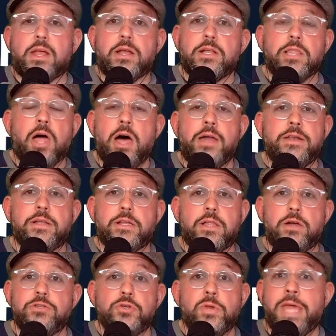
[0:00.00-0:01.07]
Claude
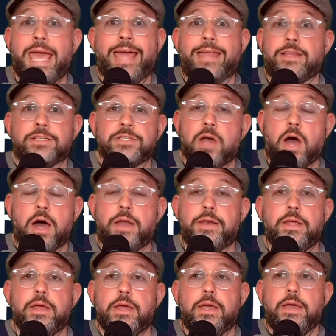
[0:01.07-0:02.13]
Claude Julien is gone.
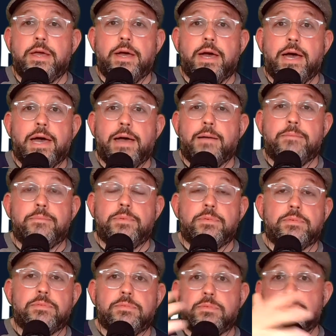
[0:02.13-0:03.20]
Uh,
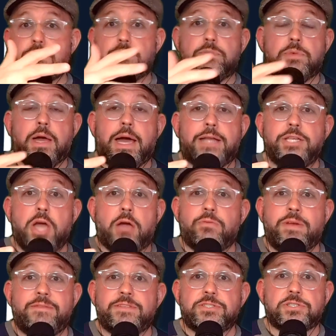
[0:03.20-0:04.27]
uh, Doc
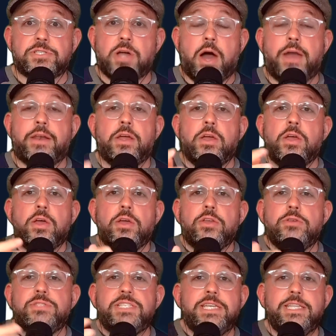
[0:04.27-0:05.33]
Rivers is gone.
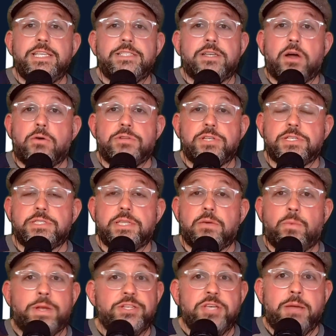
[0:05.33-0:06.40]
You see these coaches that
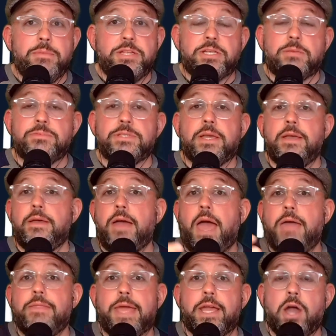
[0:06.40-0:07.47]
win championships
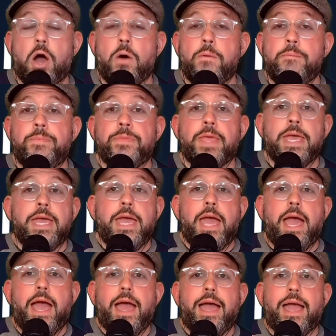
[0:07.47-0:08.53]
and they go,
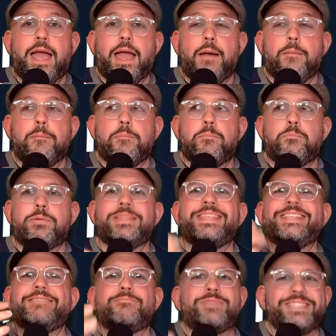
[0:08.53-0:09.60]
but the
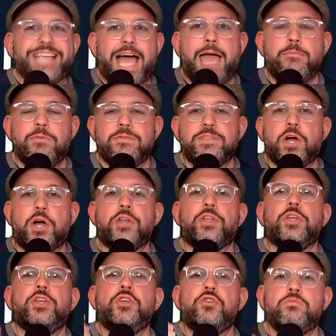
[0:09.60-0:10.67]
but time moves on.
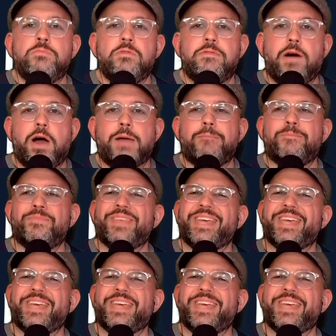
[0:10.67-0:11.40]
You move on.